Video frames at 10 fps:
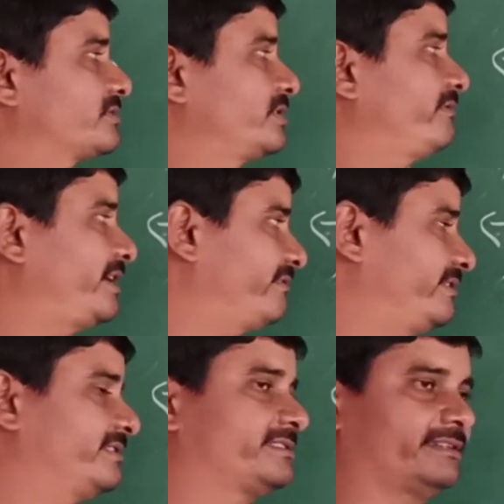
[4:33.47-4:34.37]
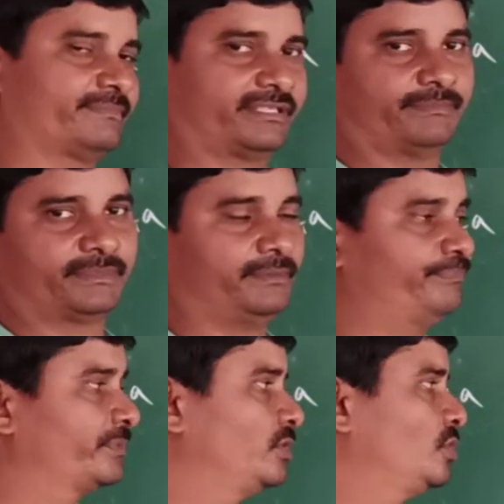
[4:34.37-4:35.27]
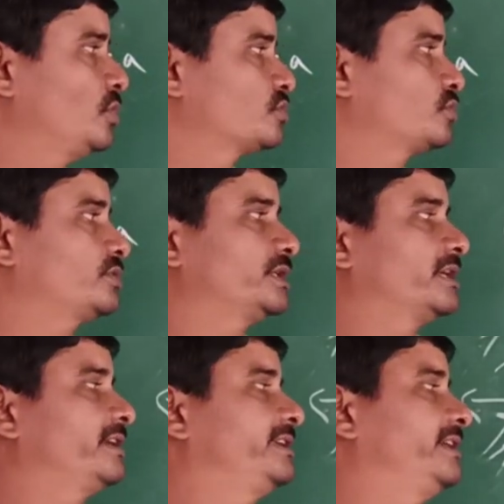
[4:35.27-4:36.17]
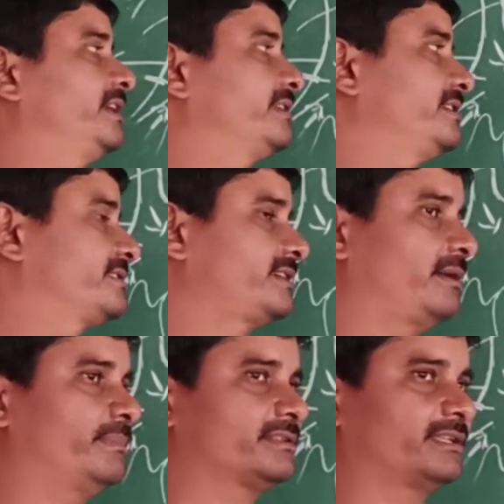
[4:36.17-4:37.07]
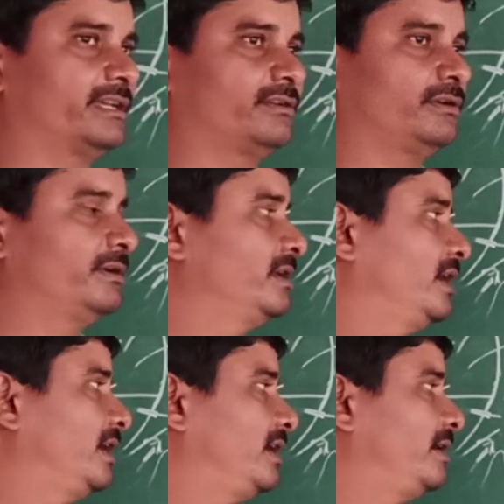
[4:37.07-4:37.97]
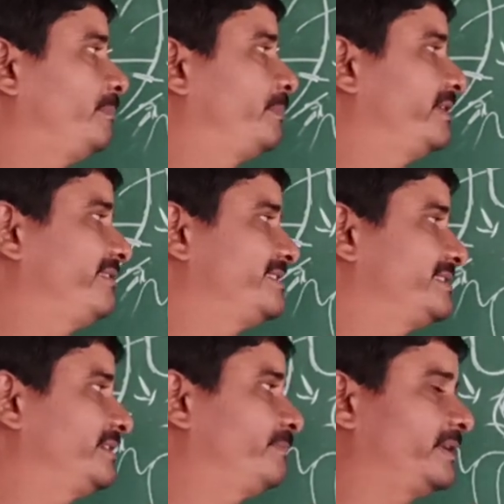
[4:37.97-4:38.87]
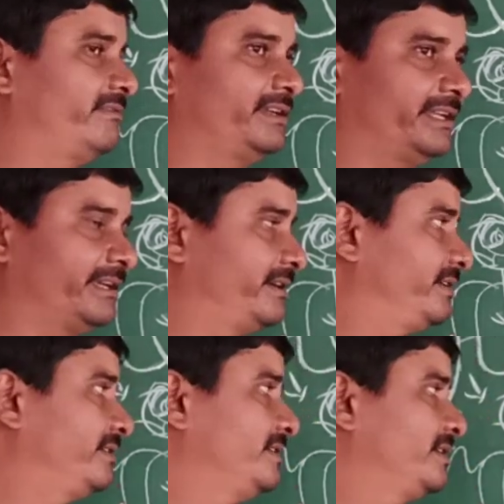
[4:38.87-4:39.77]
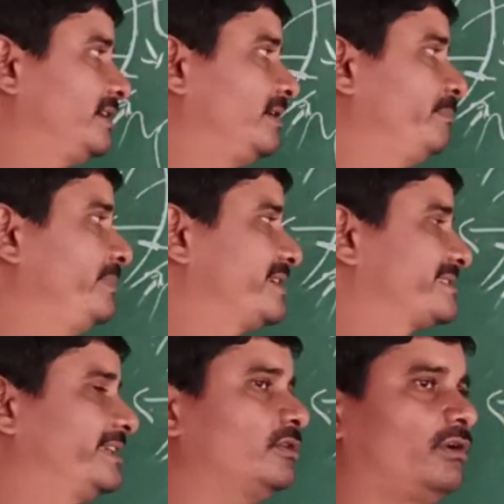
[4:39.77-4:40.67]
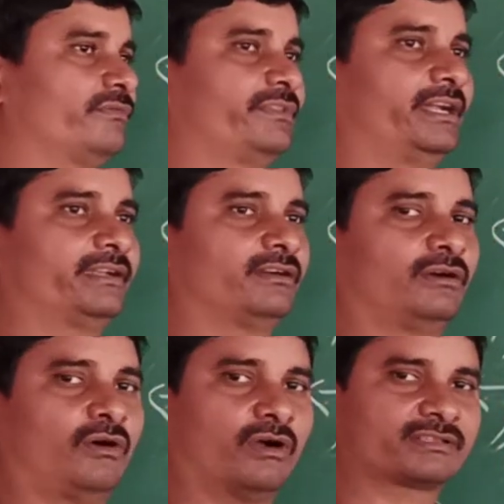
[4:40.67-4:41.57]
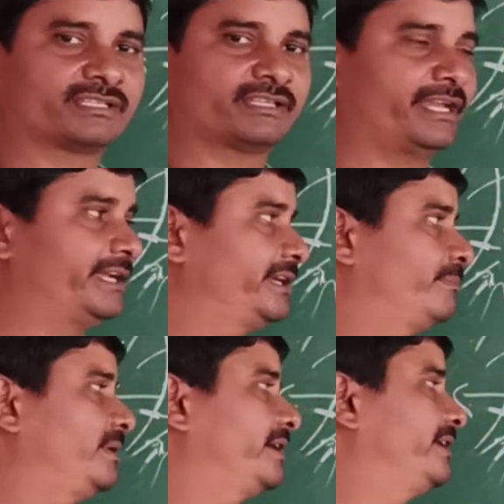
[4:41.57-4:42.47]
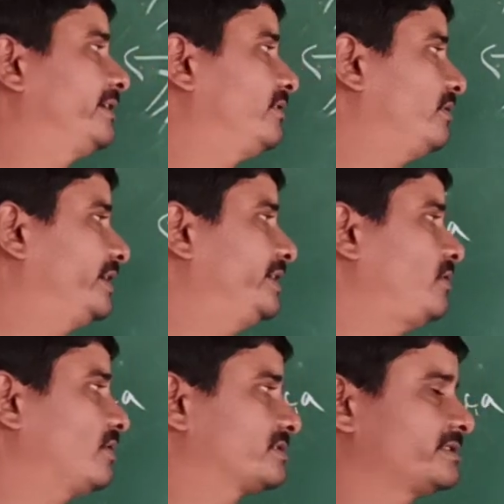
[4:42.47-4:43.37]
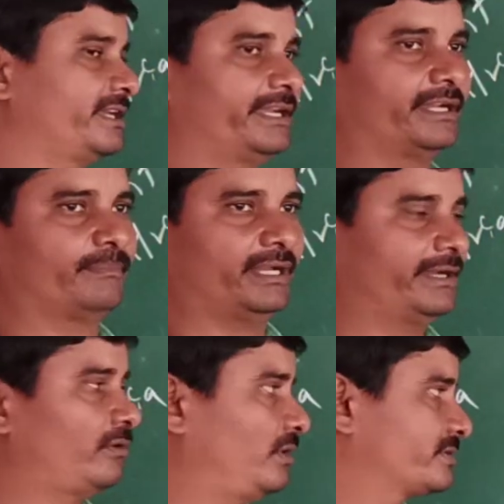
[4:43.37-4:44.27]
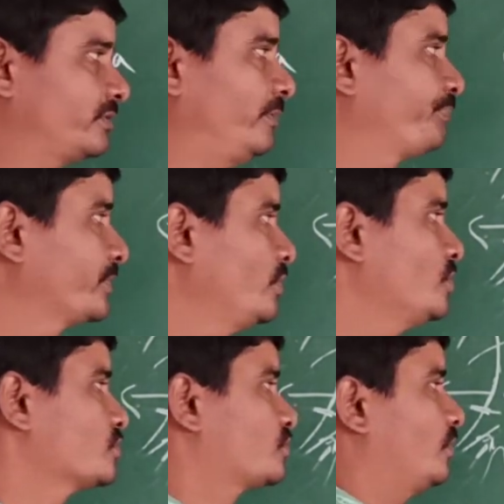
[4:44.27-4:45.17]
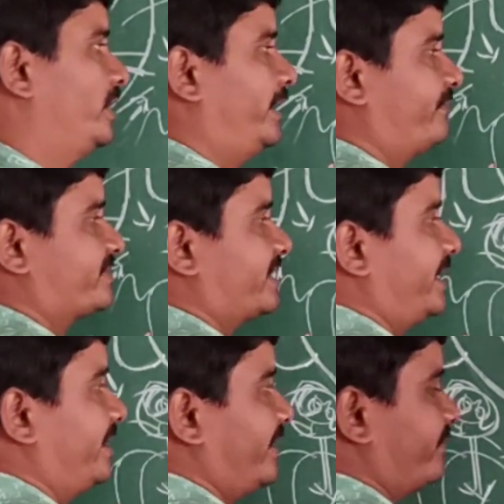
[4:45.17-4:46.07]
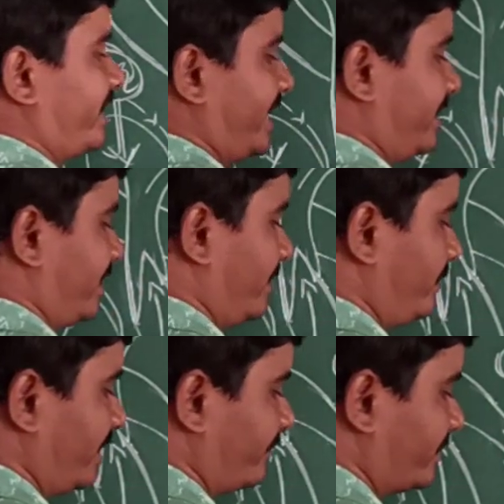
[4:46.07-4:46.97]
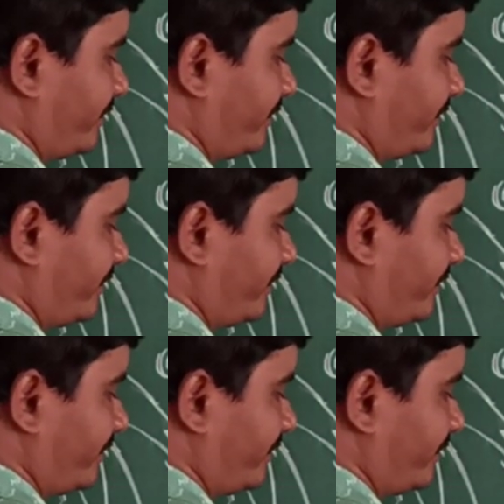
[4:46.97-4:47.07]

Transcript: dividing with the septum. So children, here the chambers are preventing mixing of that oxygenated blood and deoxygenated blood also. So left side left atrium, left